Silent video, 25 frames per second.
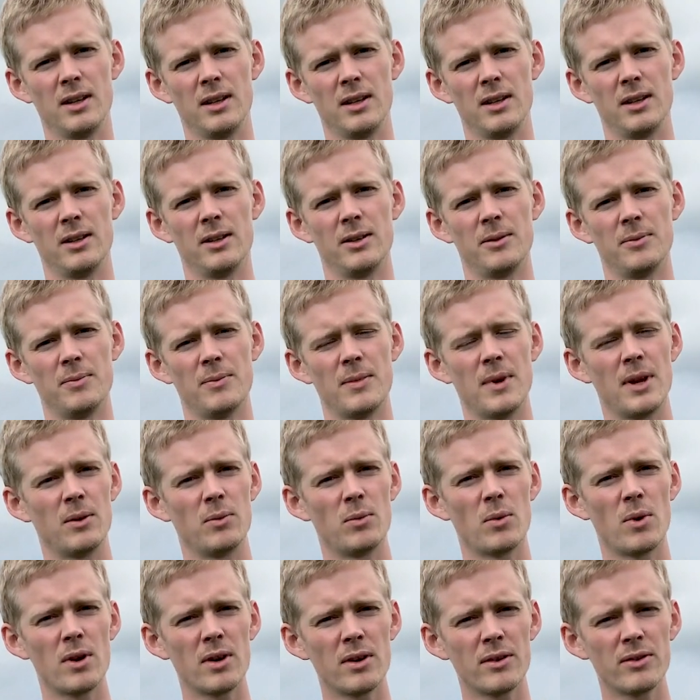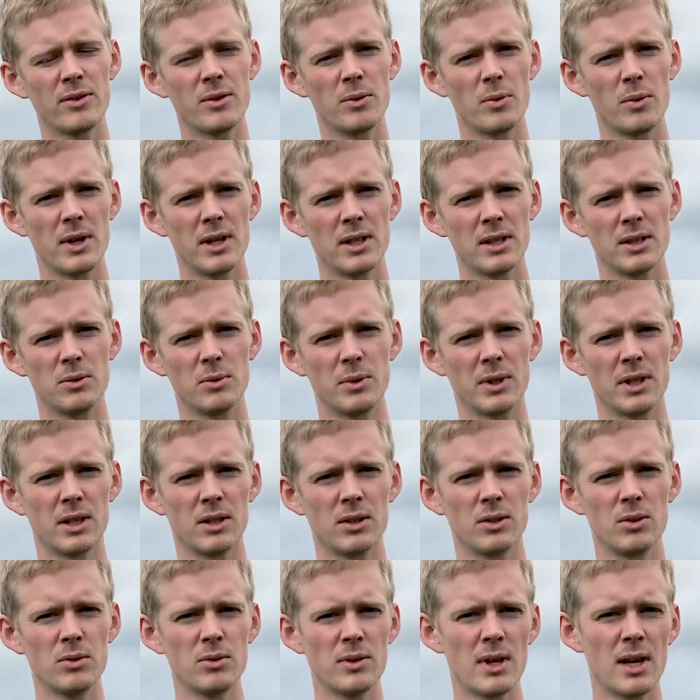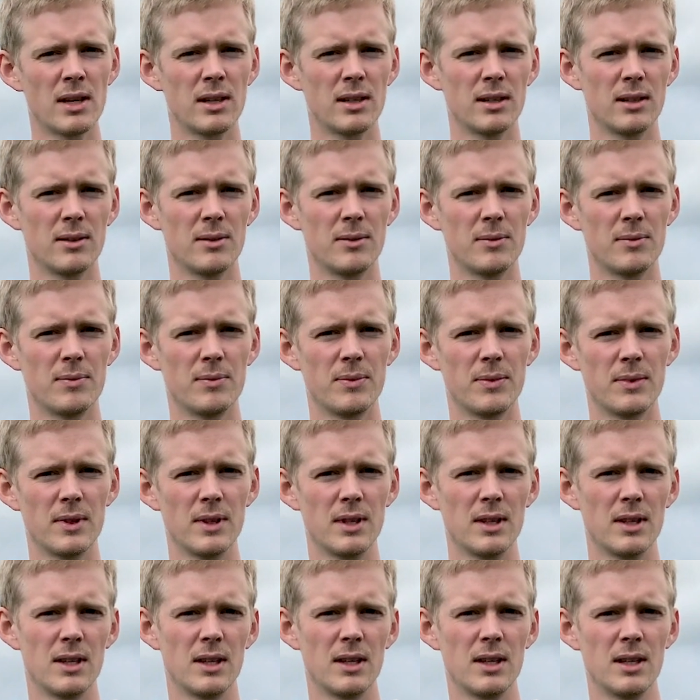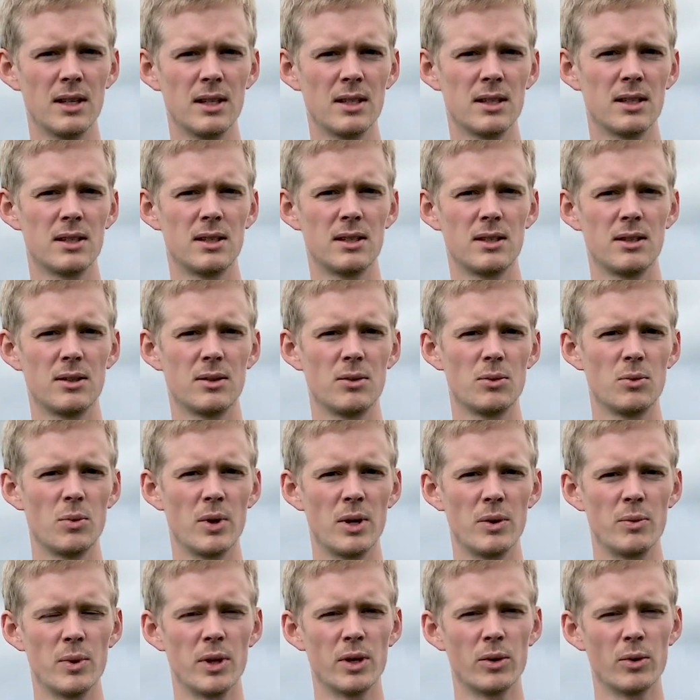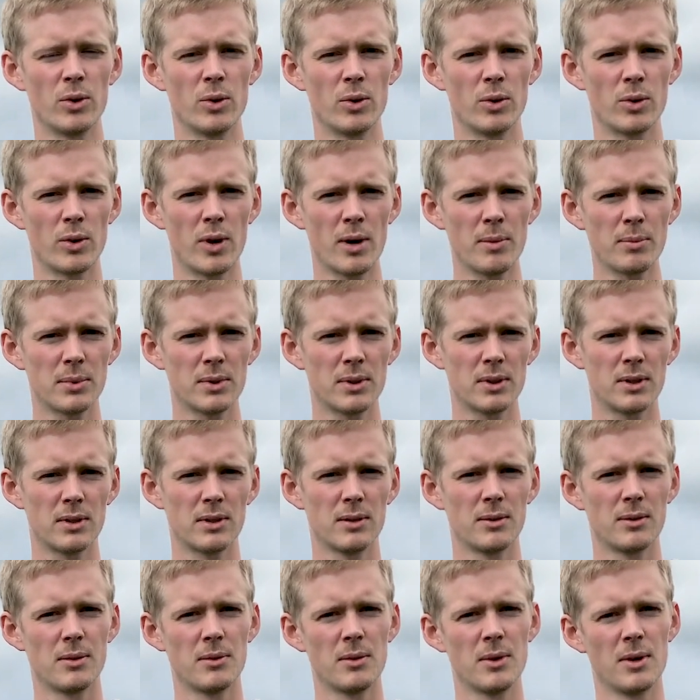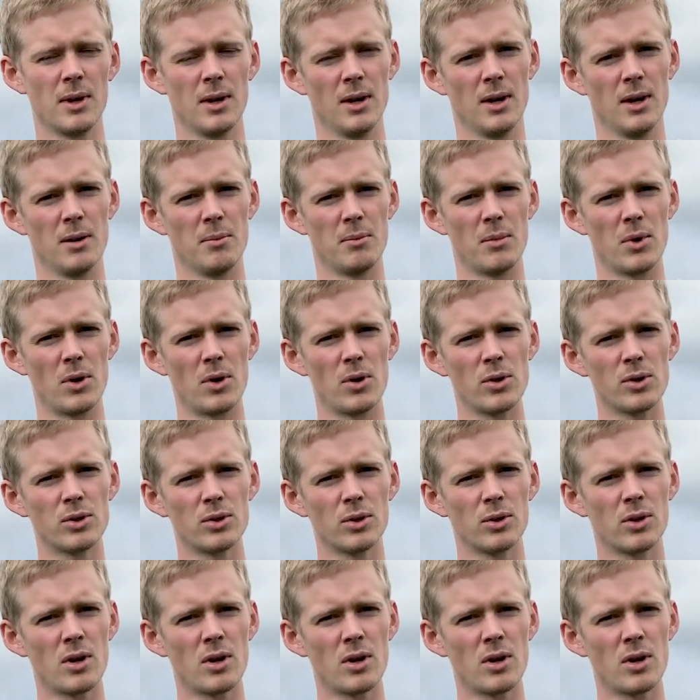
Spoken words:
And one of the ways we can do that is when we grow crops, but also